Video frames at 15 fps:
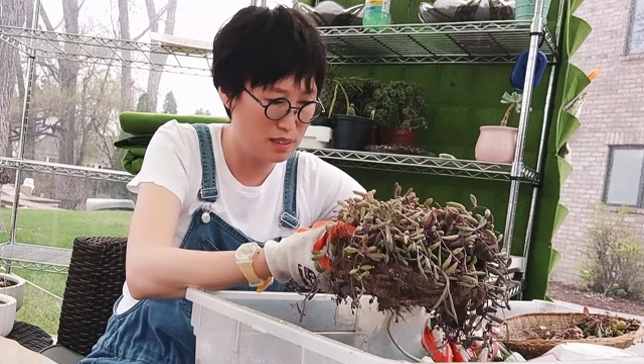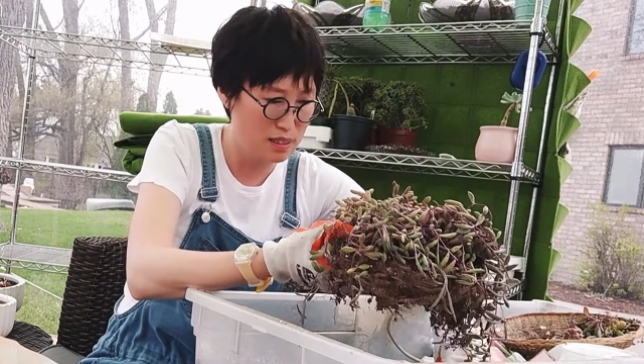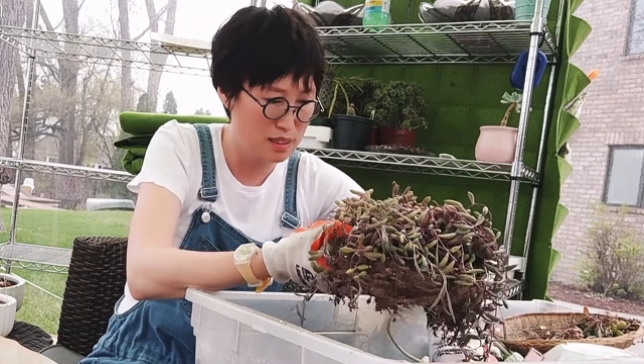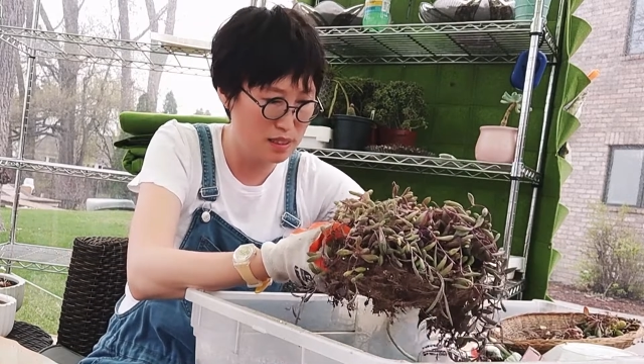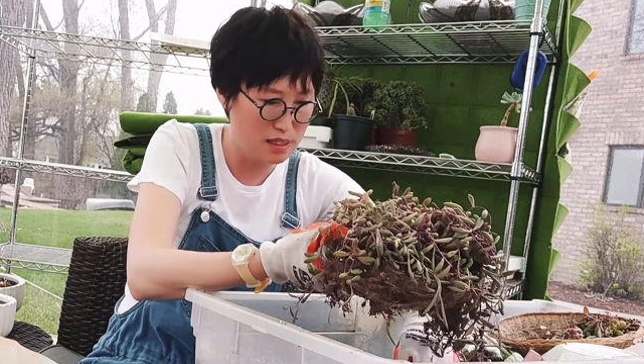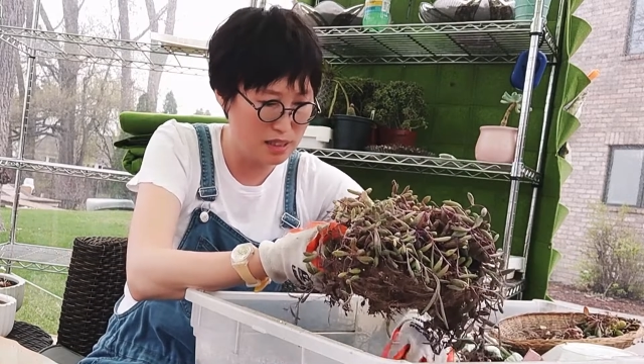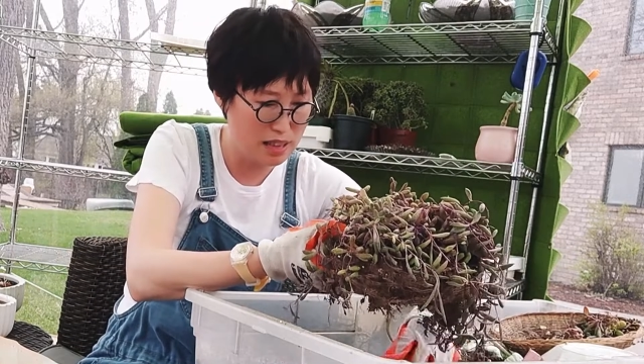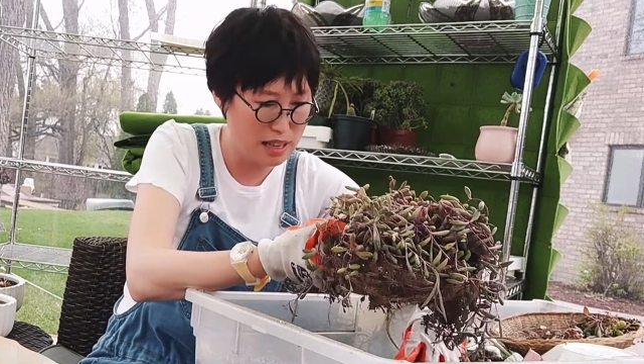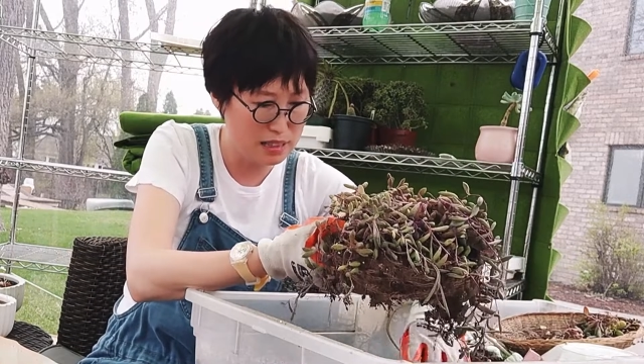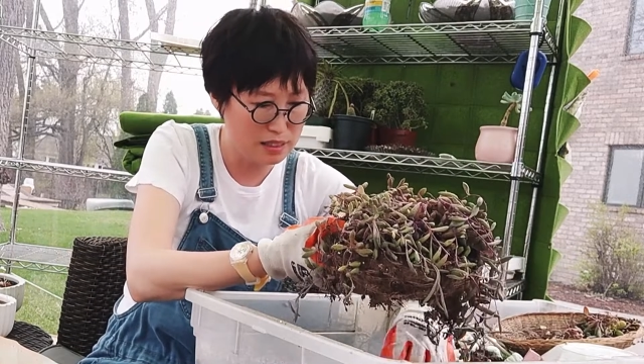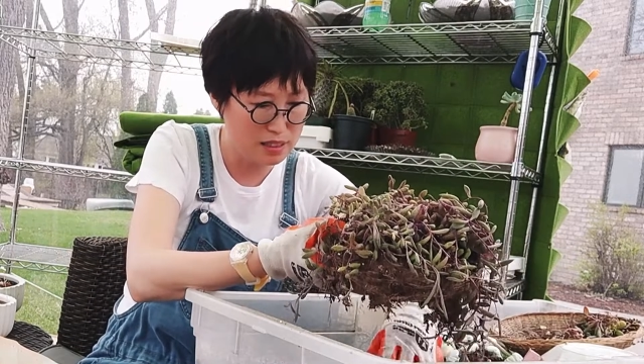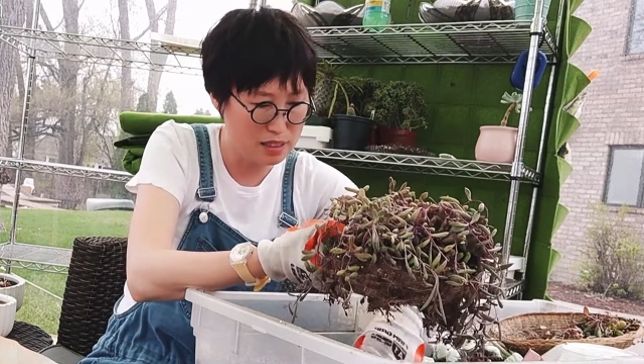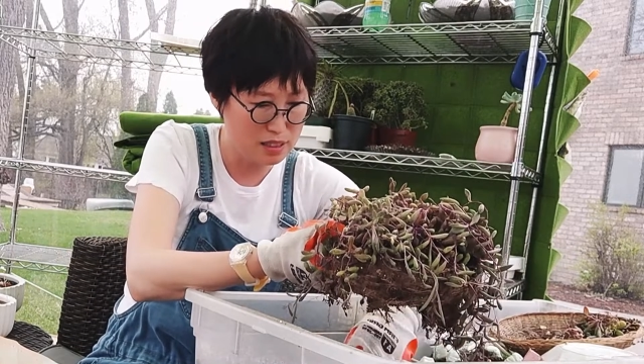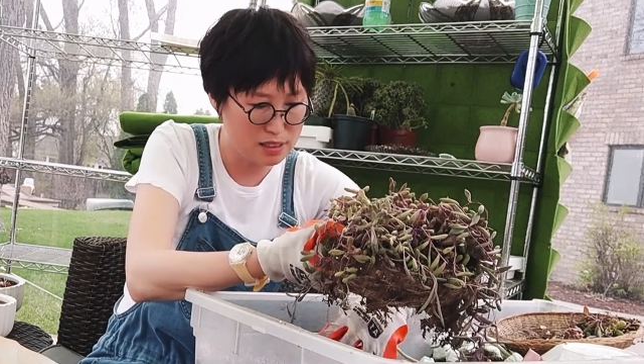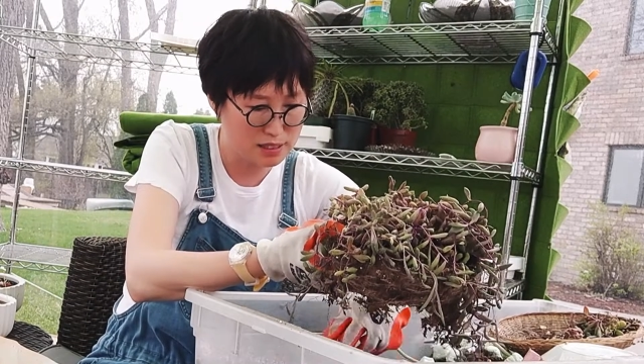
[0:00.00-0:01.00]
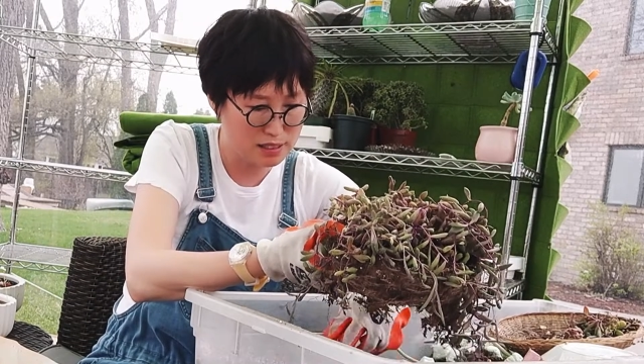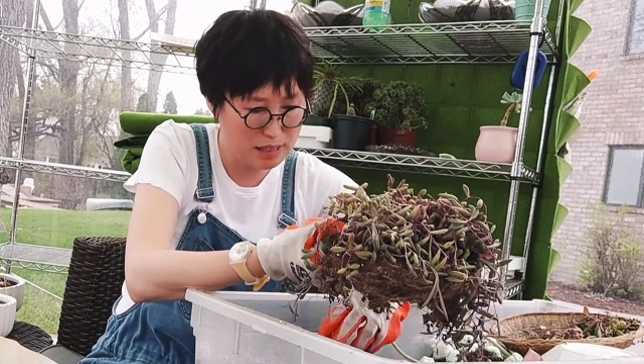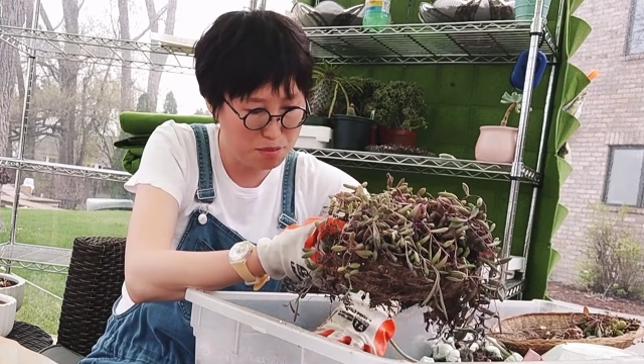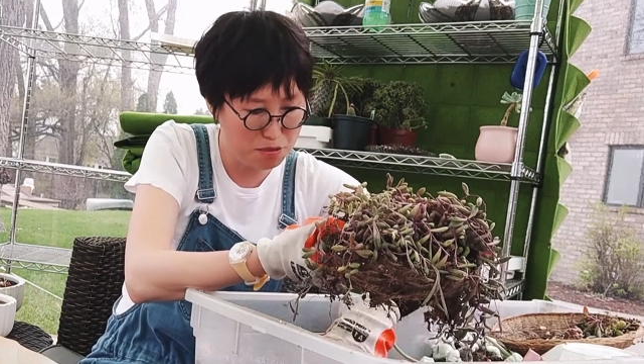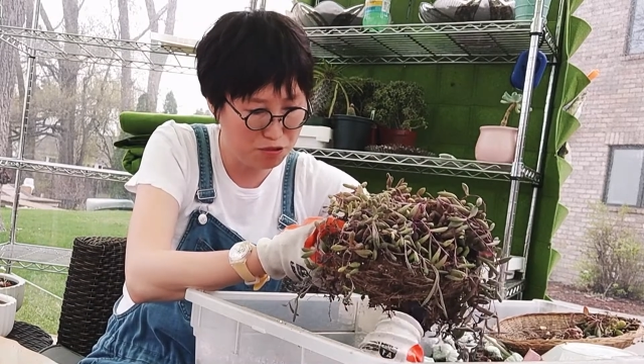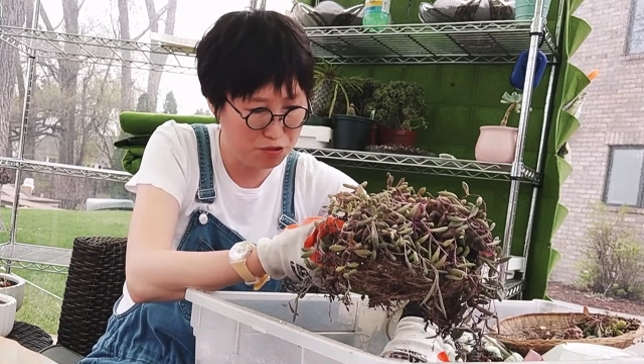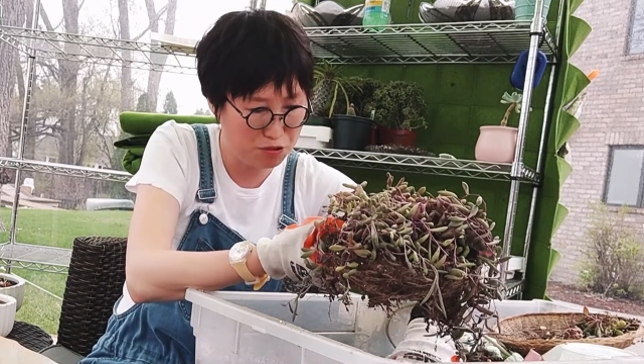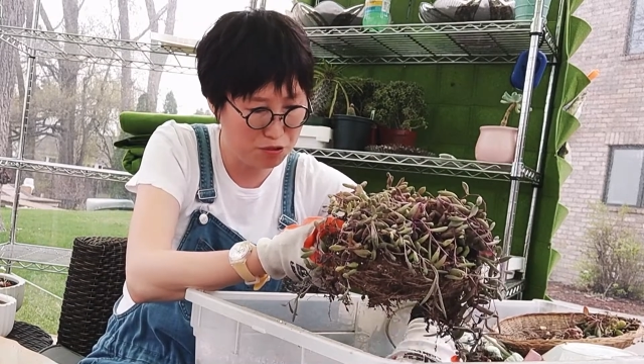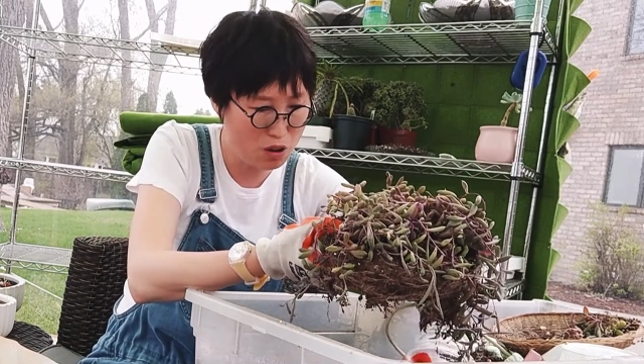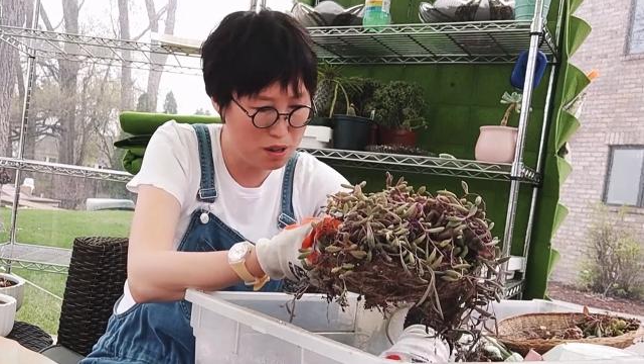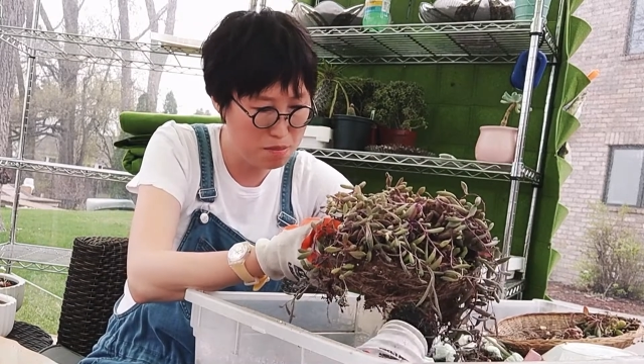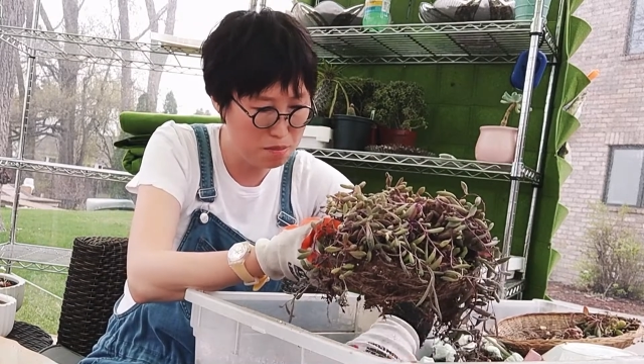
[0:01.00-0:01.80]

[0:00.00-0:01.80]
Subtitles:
And then some fallen